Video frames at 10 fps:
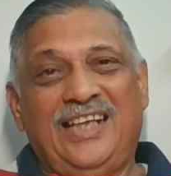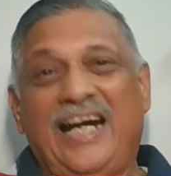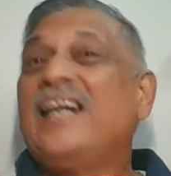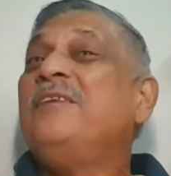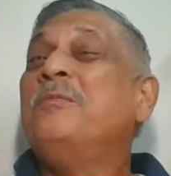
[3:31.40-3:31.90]

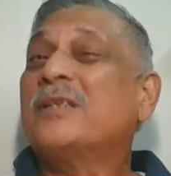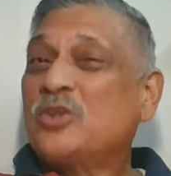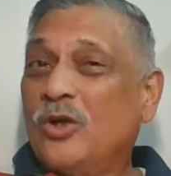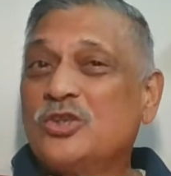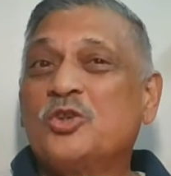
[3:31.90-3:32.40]
And he must
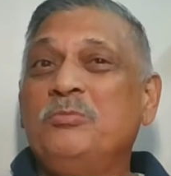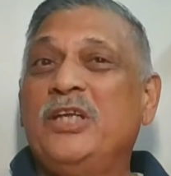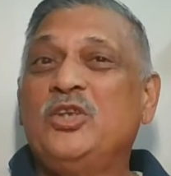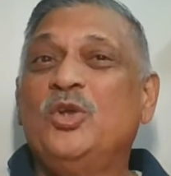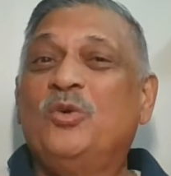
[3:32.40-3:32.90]
also
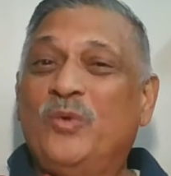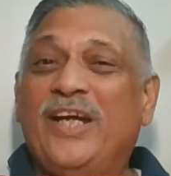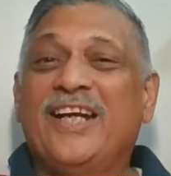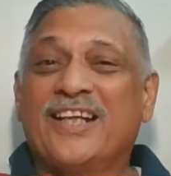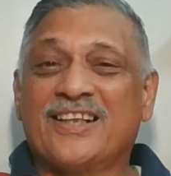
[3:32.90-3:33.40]
make you
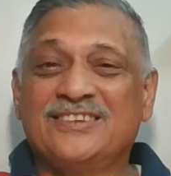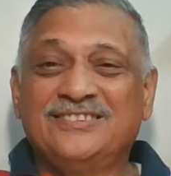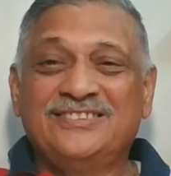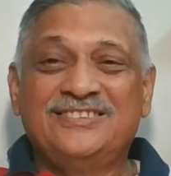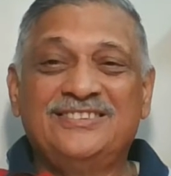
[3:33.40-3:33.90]
aware
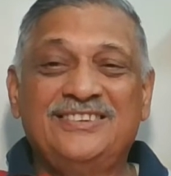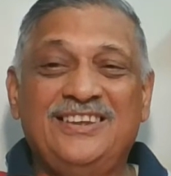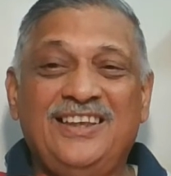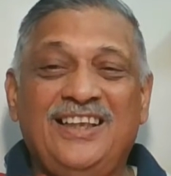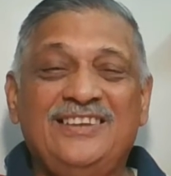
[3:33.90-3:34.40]

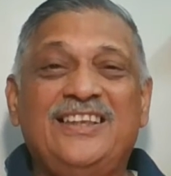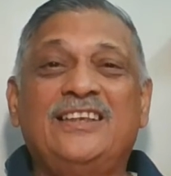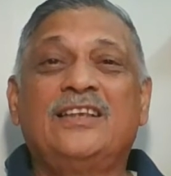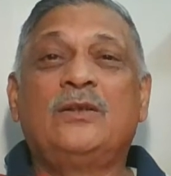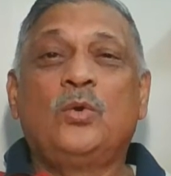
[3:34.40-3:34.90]
that
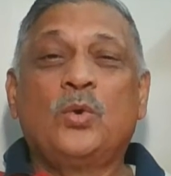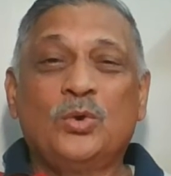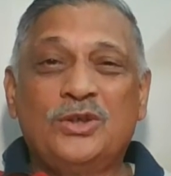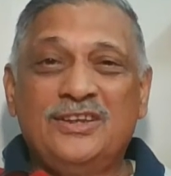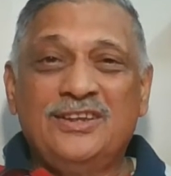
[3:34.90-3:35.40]
the
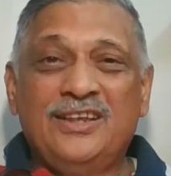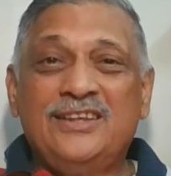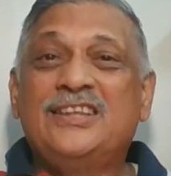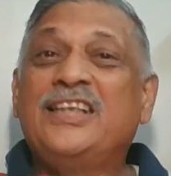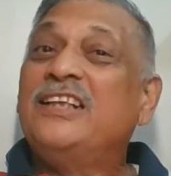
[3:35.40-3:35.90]
truth
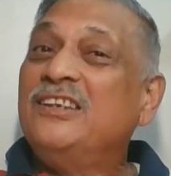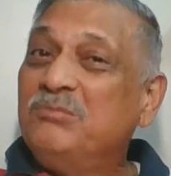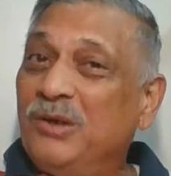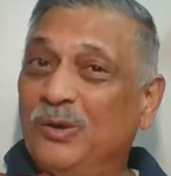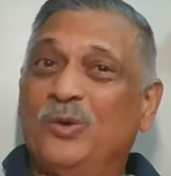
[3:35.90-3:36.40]
is hidden
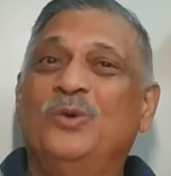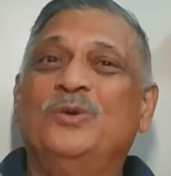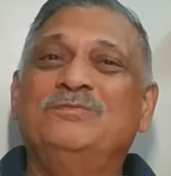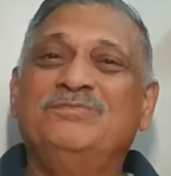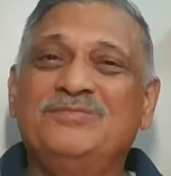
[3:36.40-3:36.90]
below
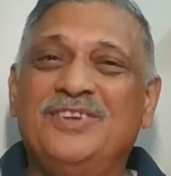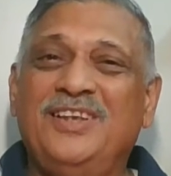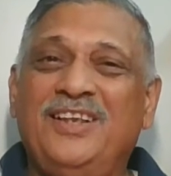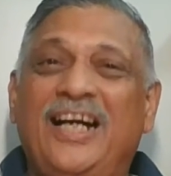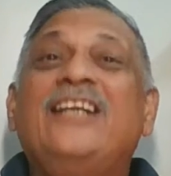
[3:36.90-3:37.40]

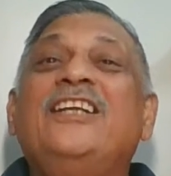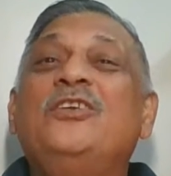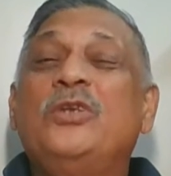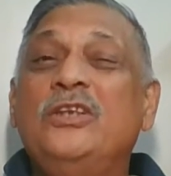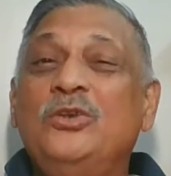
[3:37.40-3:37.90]
and
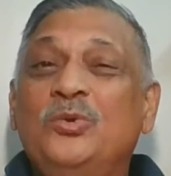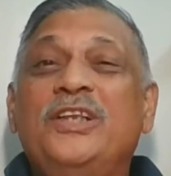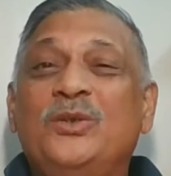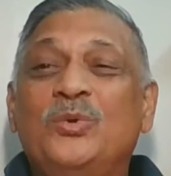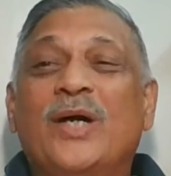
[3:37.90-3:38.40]
you
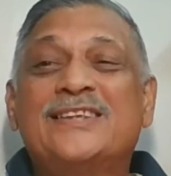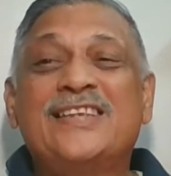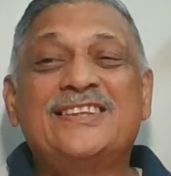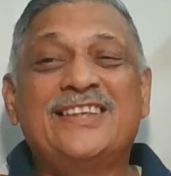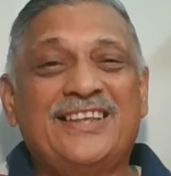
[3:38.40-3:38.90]
need to
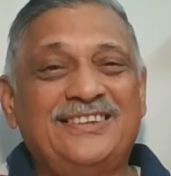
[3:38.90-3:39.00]
access it.